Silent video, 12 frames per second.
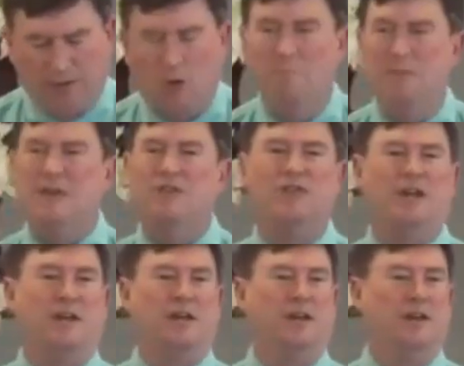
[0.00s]

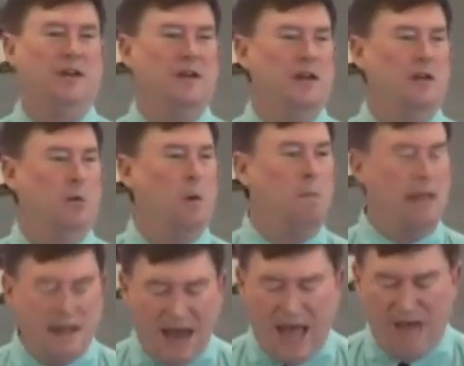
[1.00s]
music will be
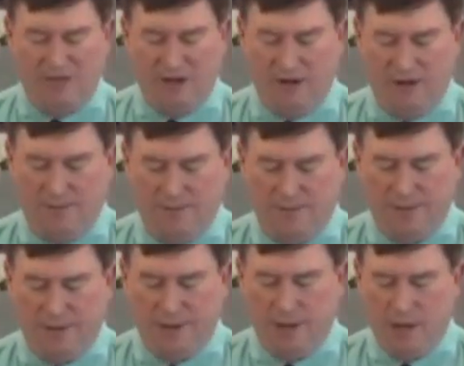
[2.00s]
in heaven
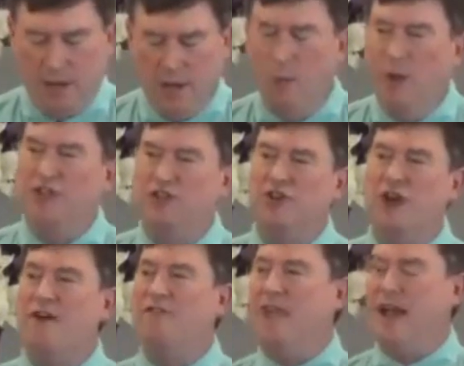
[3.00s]
we listen to
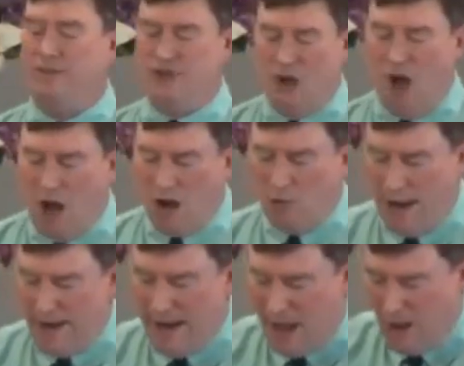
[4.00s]
our favorite song
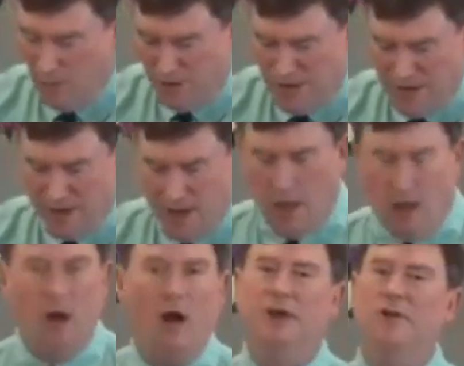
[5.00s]
right now and we think,
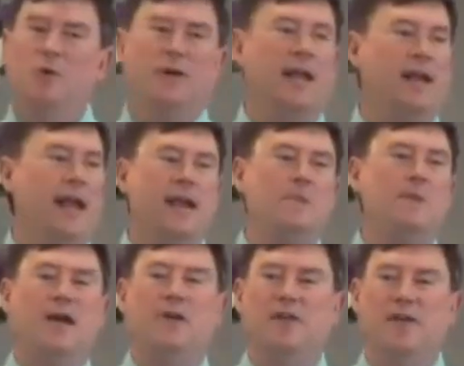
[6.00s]
oh, I don't get any
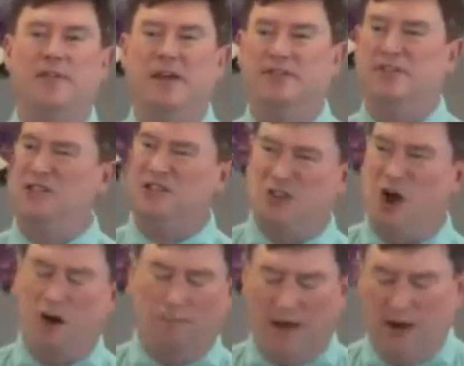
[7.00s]
better than this. This
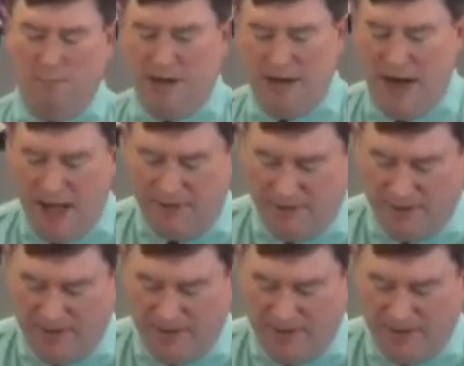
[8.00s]
song better be in heaven.